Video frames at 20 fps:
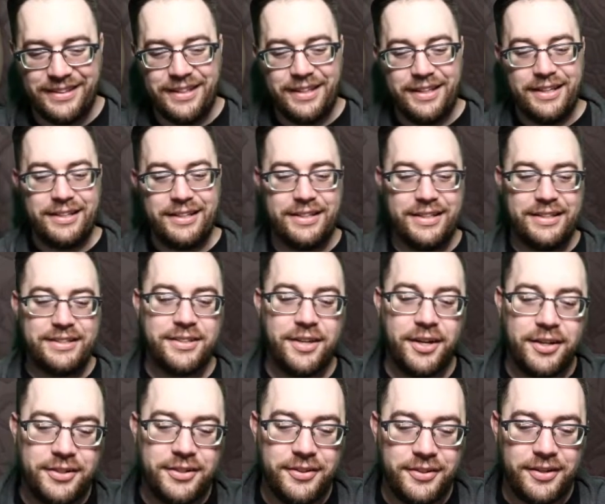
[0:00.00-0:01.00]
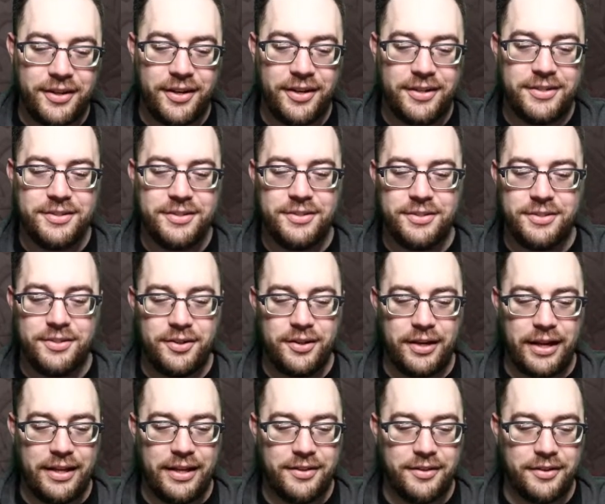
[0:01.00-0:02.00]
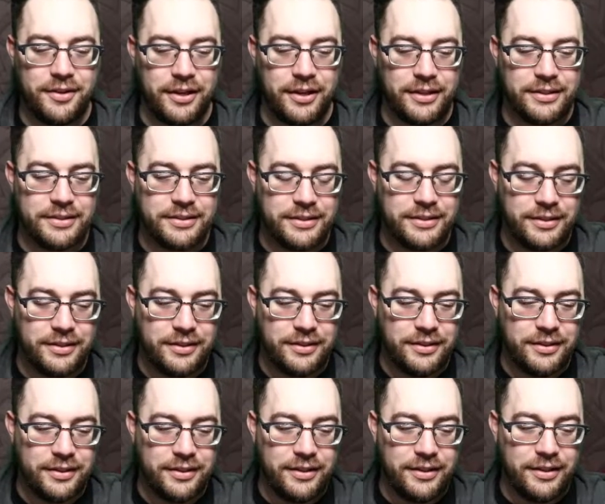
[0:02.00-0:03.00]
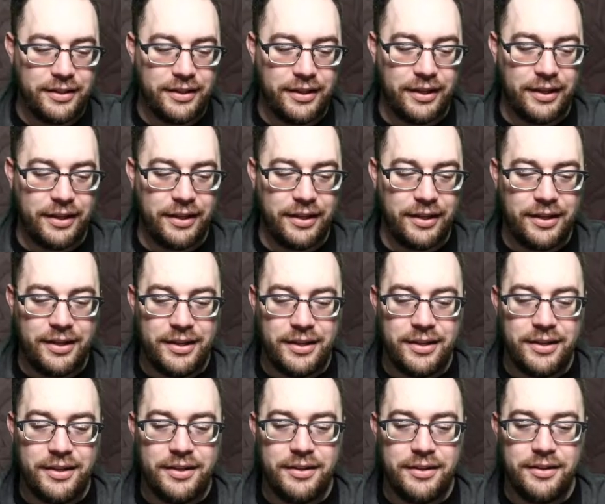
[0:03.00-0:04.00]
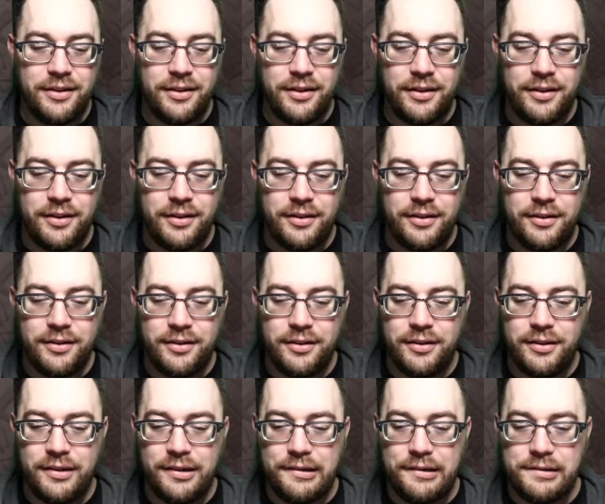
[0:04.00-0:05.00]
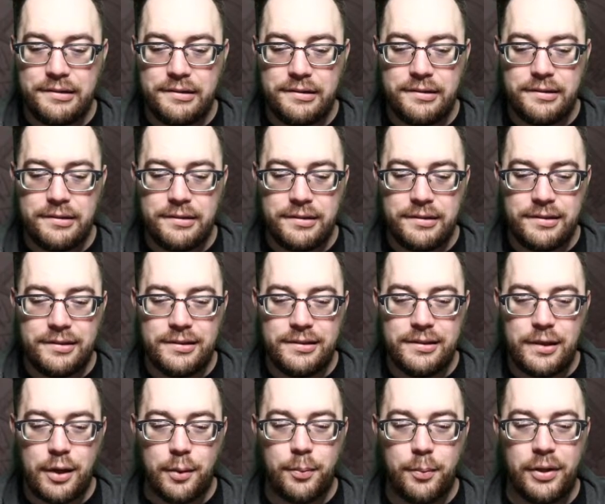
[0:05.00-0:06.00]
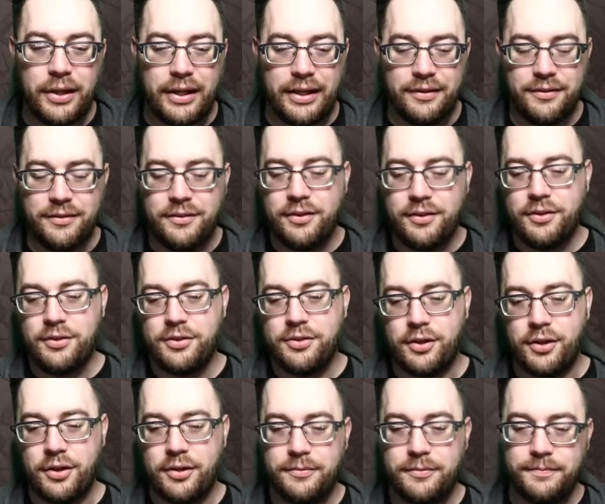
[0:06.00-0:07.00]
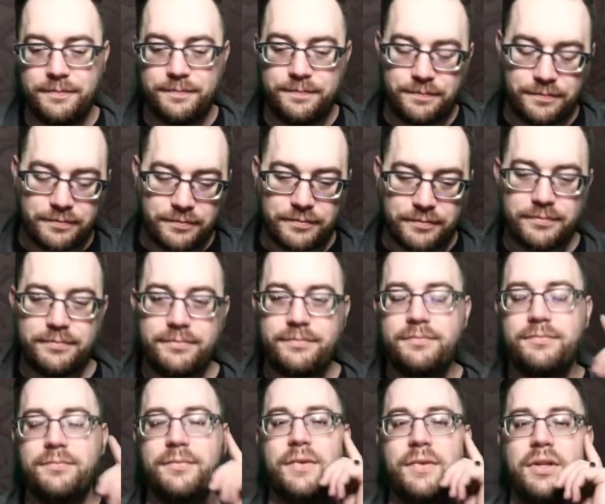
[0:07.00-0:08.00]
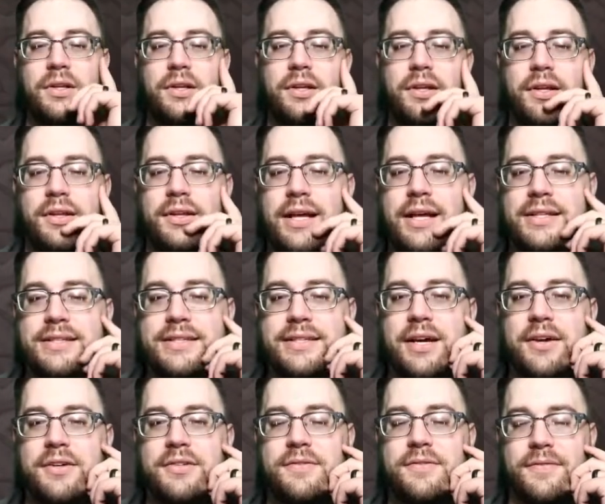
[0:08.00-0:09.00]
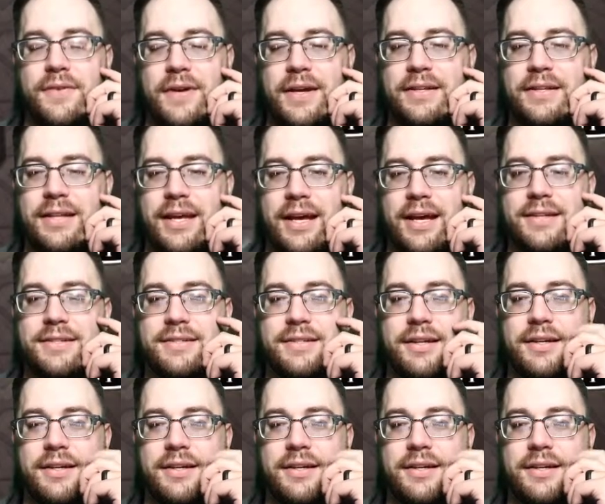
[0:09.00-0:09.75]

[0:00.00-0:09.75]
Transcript: Discard 2 cards? Sure, Aether Gust. And a Plains, sure. That sounds fantastic.